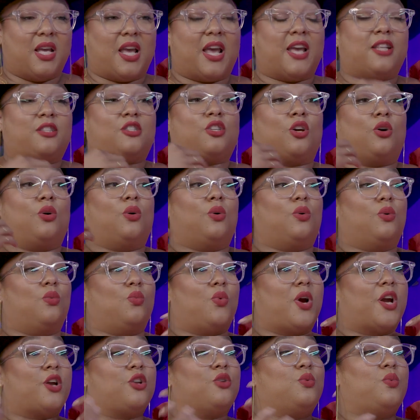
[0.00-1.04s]
And so
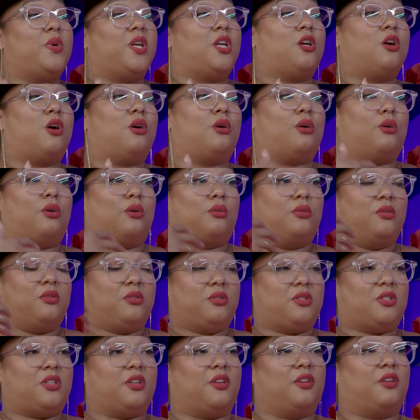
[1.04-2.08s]
where do we go
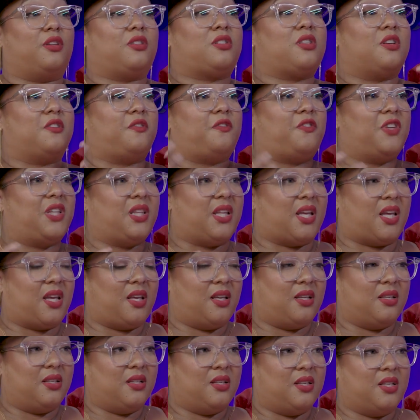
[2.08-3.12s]
to fill
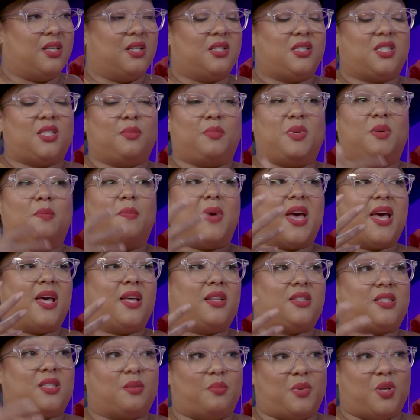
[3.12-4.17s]
it, to be
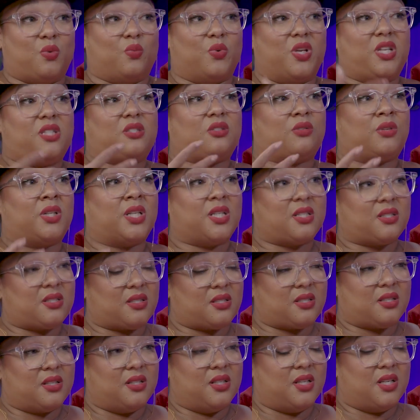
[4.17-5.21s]
met, to be
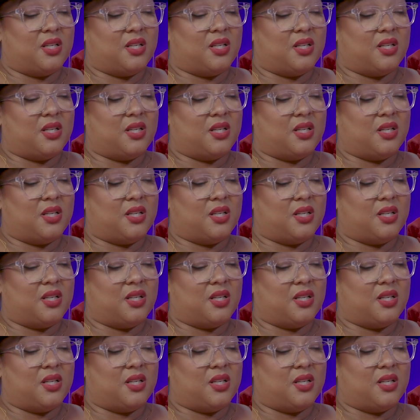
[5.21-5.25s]
resourced?